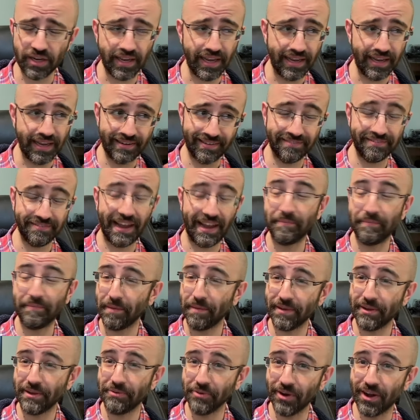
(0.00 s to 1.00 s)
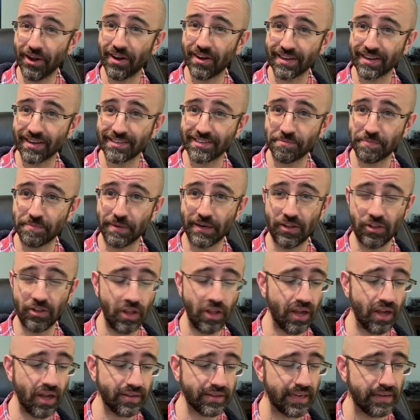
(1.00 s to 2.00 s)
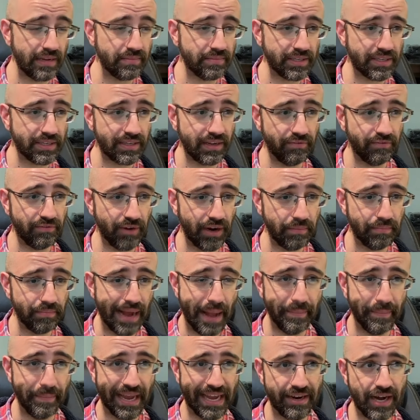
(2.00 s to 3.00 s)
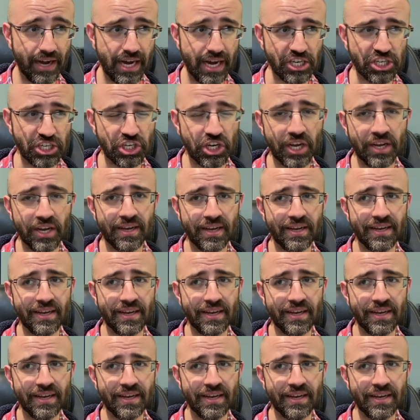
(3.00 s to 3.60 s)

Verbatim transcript: Again, I might be wrong because it's been a long time since I've read Batman Hush.